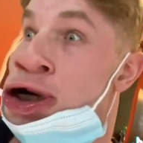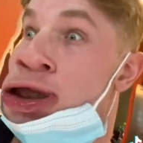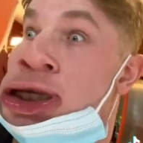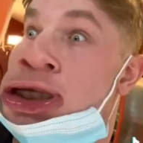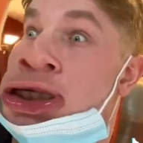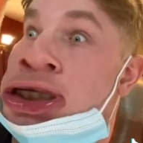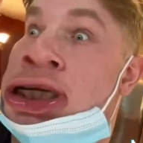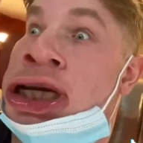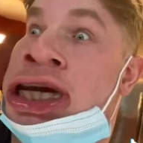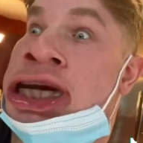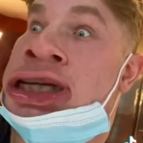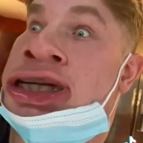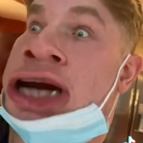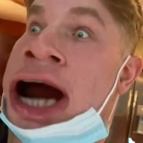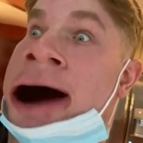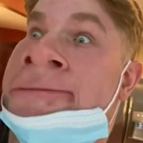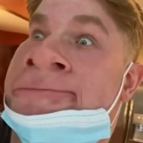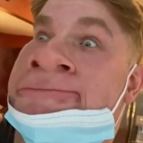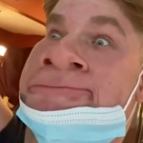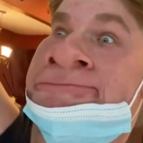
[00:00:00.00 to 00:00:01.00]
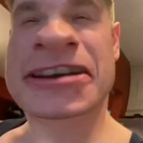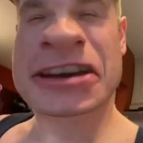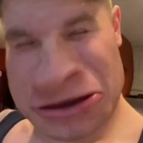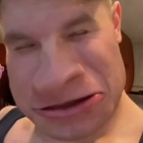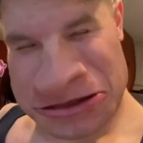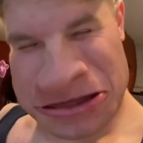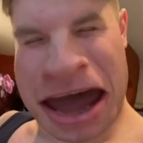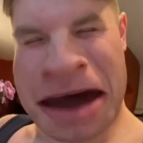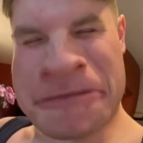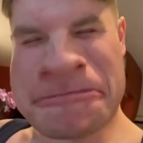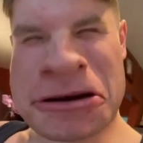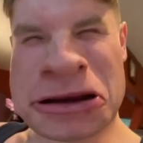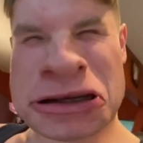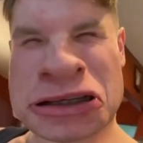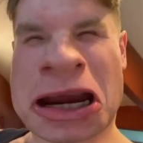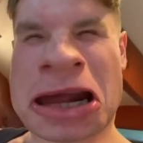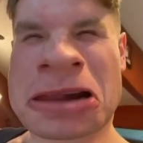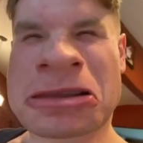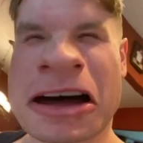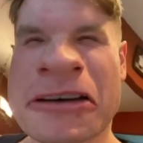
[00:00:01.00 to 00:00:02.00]
Good to see you, Joe. You know how much
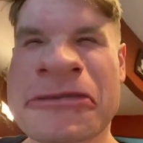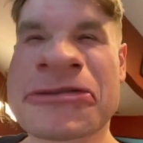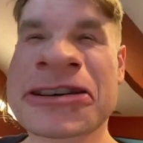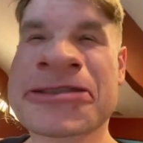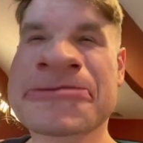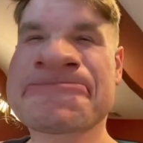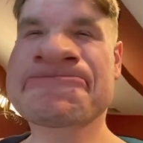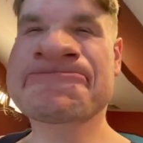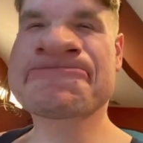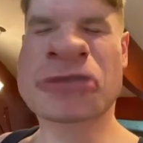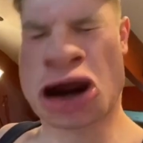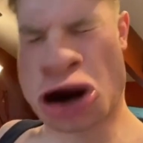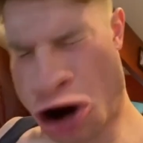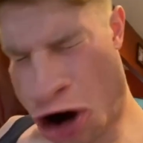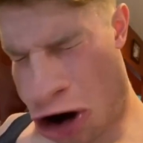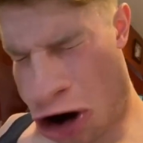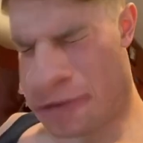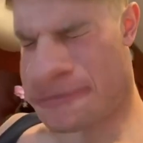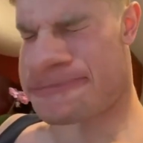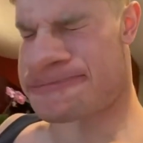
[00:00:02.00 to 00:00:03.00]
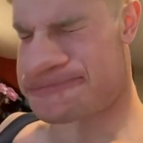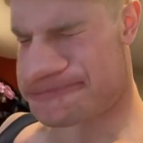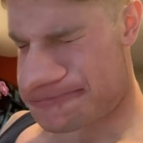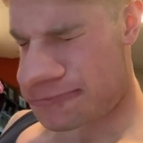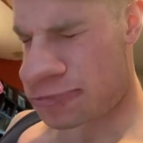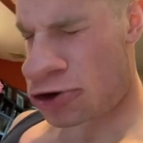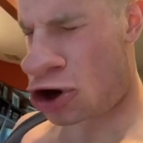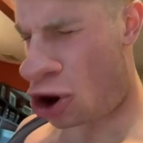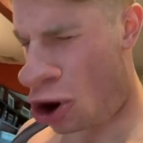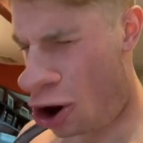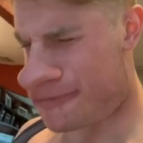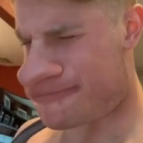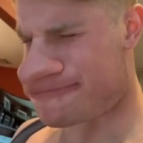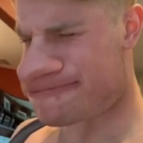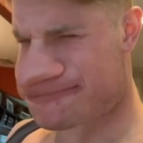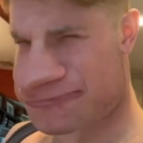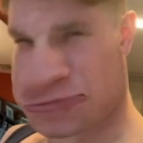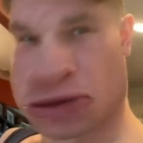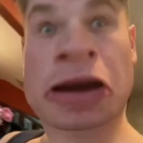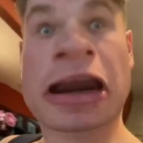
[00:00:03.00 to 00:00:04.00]
I love you. Go. Go.
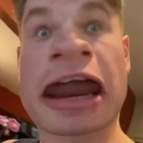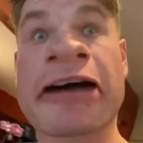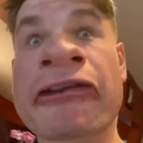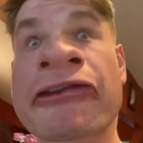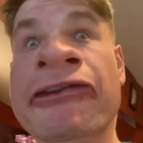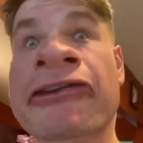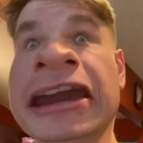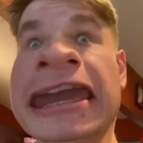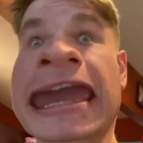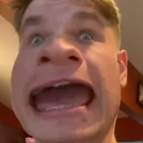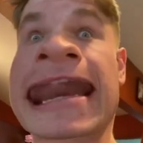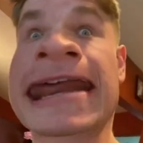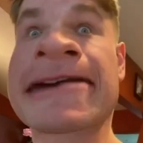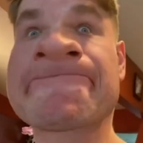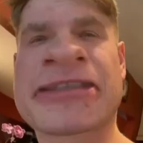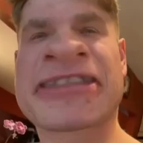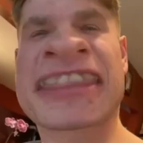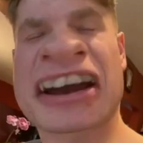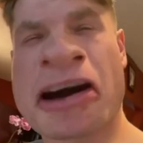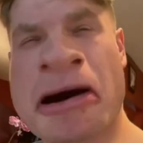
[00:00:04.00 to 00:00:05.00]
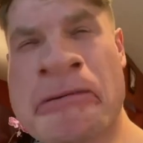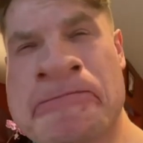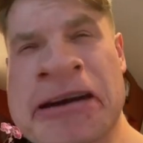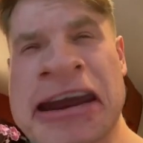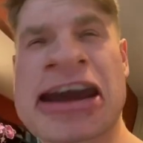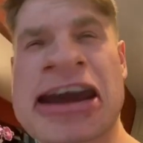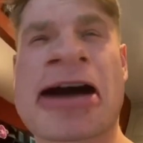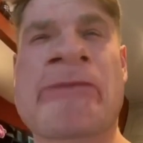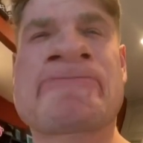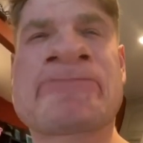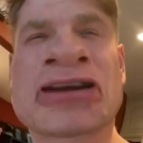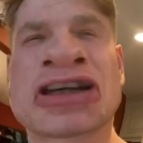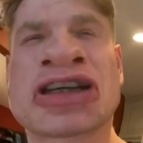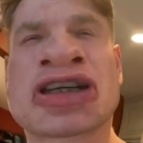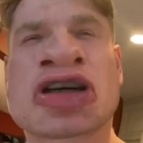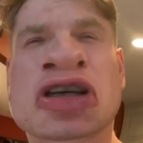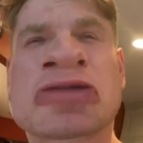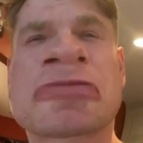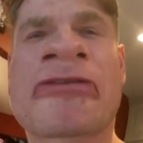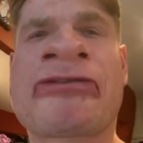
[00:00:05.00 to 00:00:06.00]
Don't ever forget it. Now go pick up your
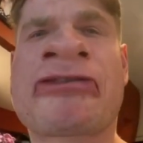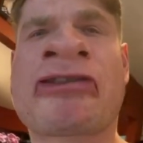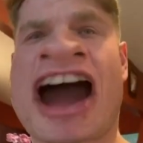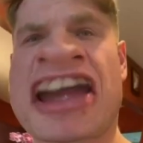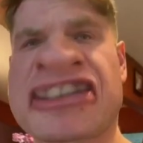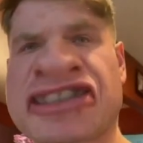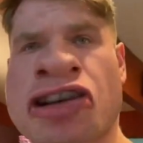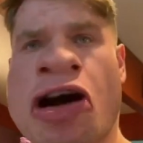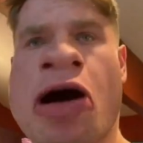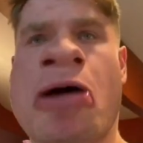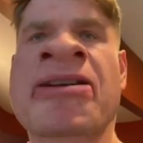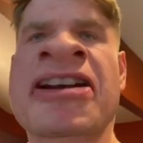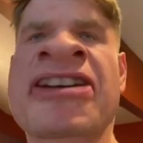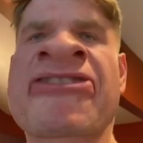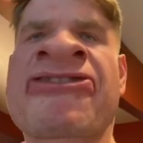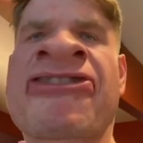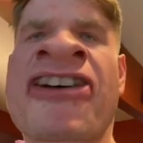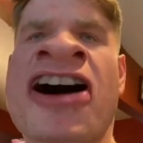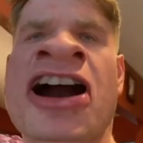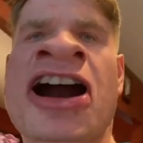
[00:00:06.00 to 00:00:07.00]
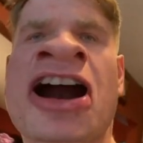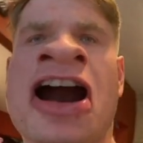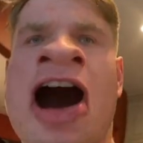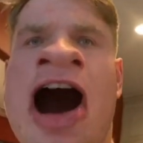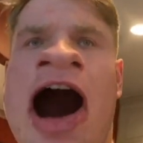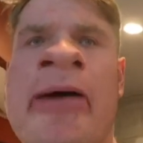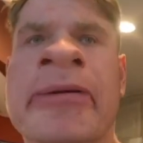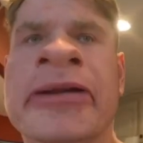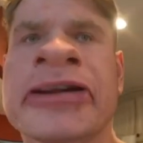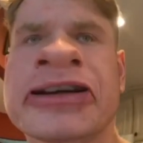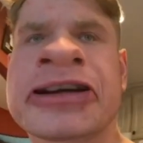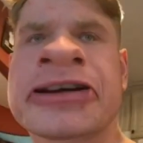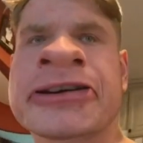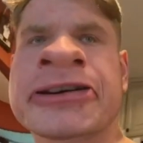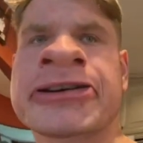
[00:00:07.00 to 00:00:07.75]
shoes before I throw them in the fucking garbage.